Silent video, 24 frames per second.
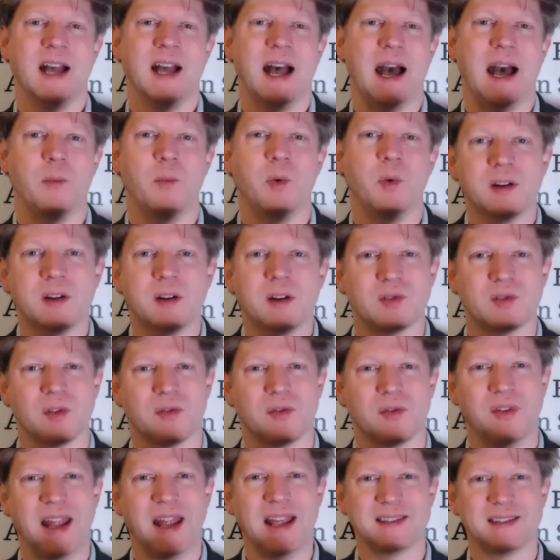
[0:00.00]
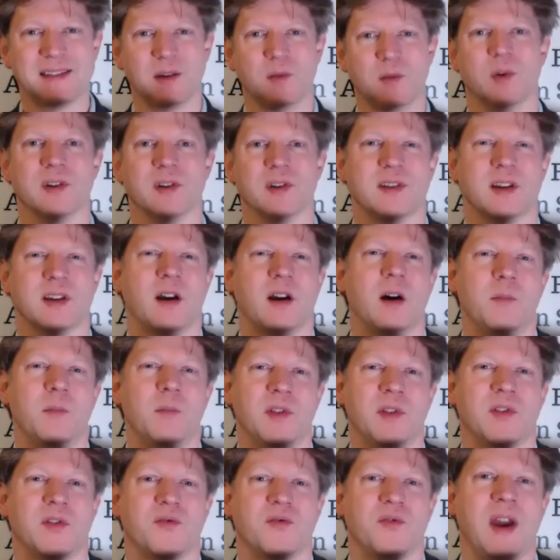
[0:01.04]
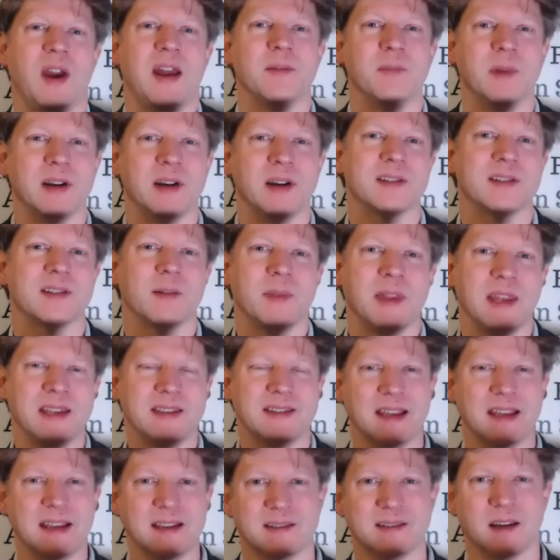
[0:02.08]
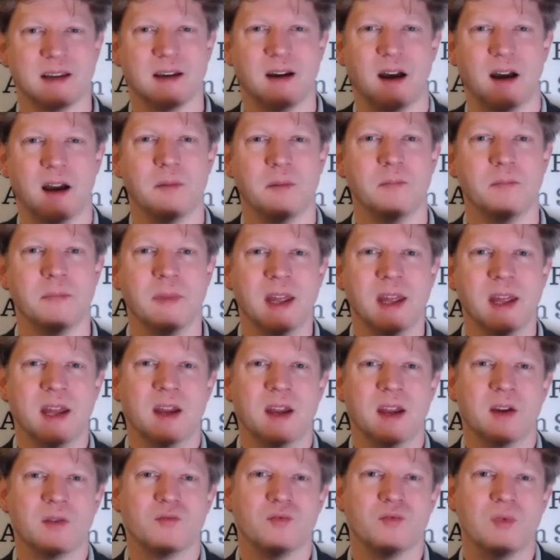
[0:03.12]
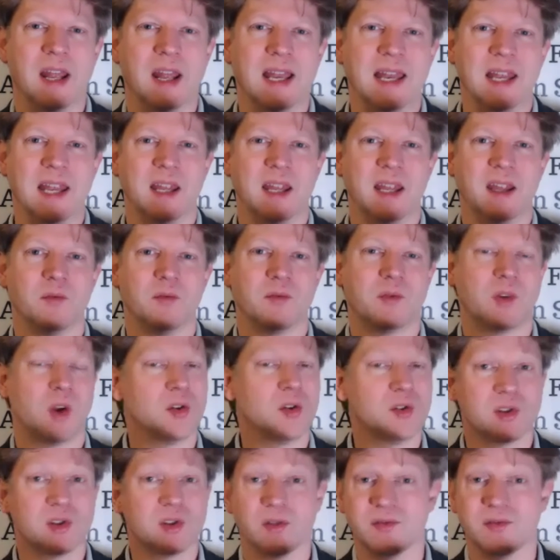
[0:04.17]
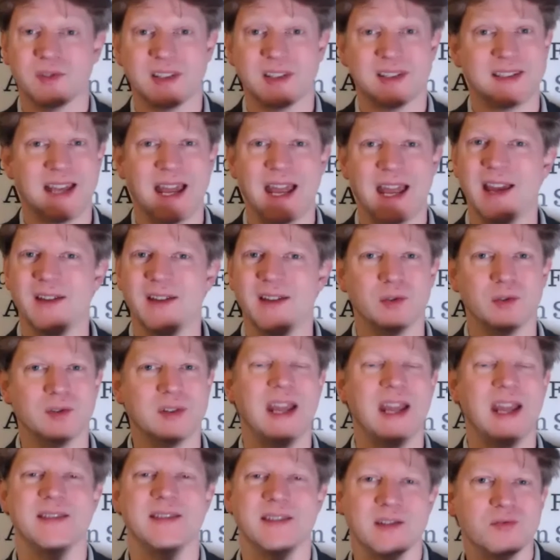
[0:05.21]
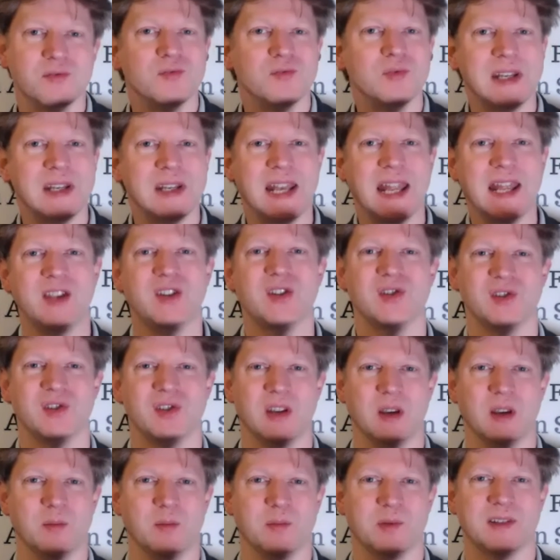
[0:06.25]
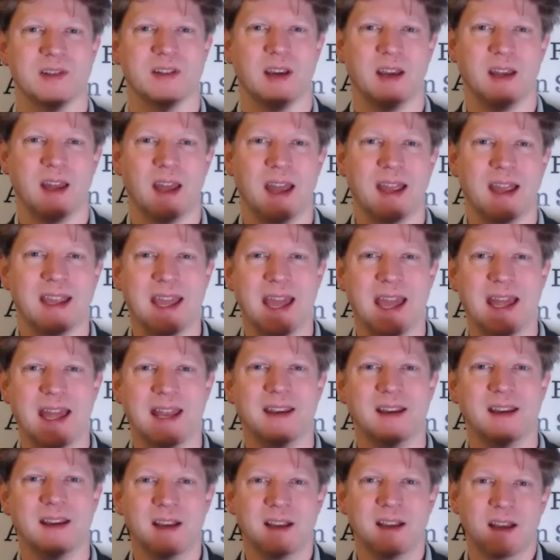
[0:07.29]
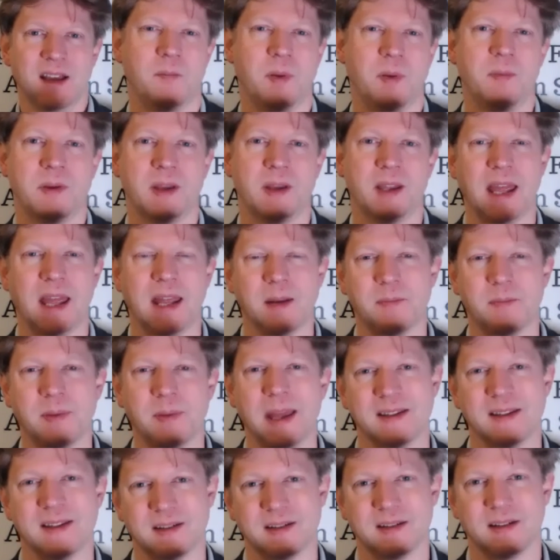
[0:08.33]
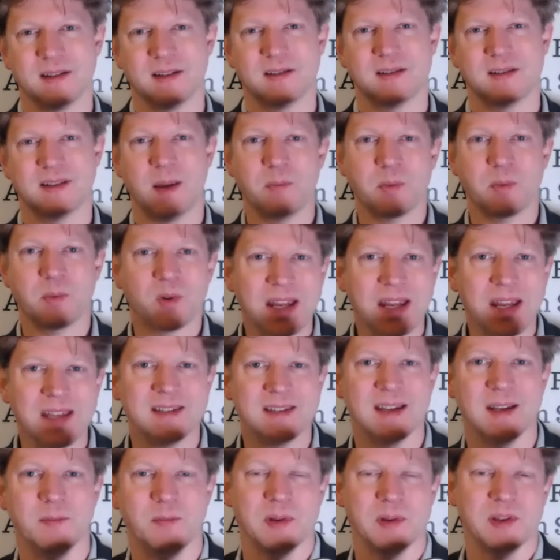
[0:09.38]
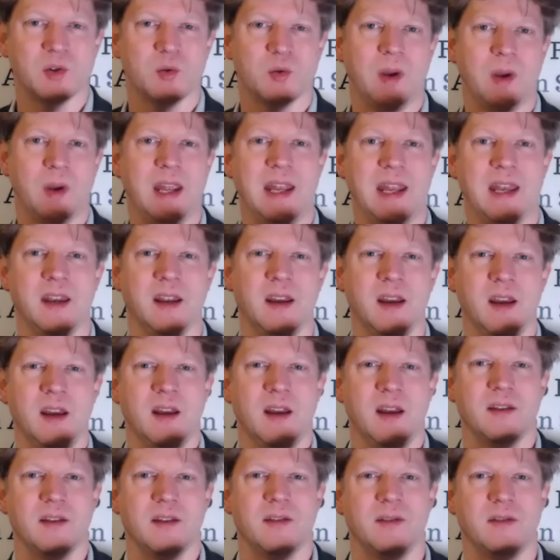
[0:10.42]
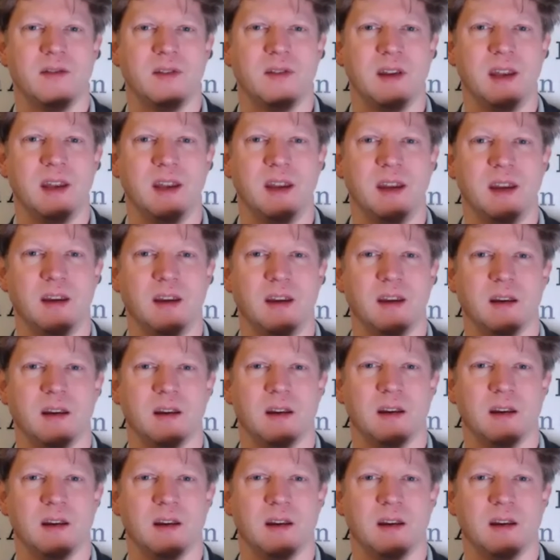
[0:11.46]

And what I was reflecting was the common thread among some of these things that I'm really conscious of today of all days is relationships. Again, people could get a bit separated between the